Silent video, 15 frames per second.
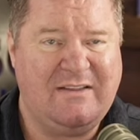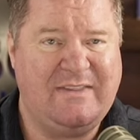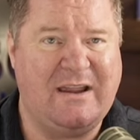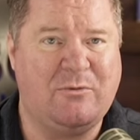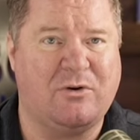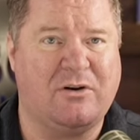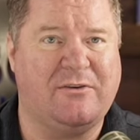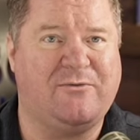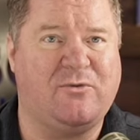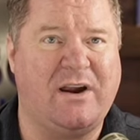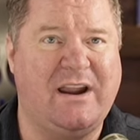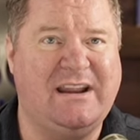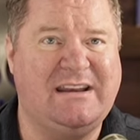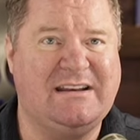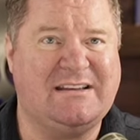They were
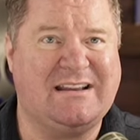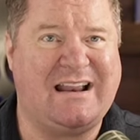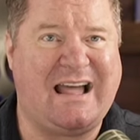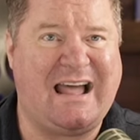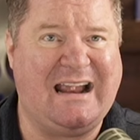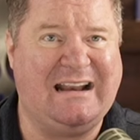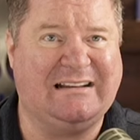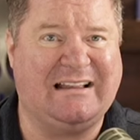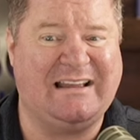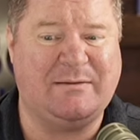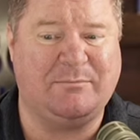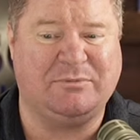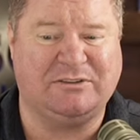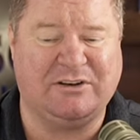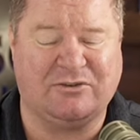afraid it could highlight
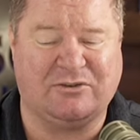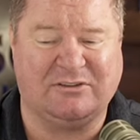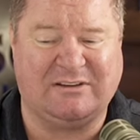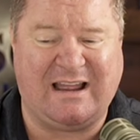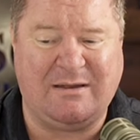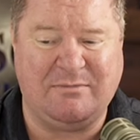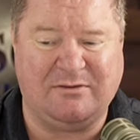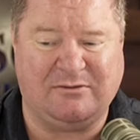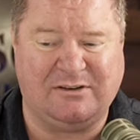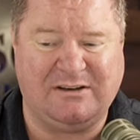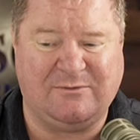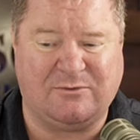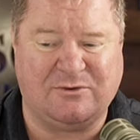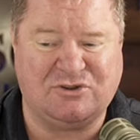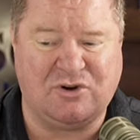a political liability
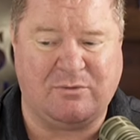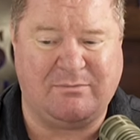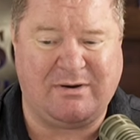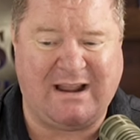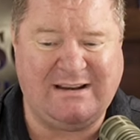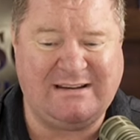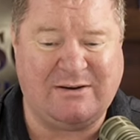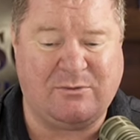for Joe Biden.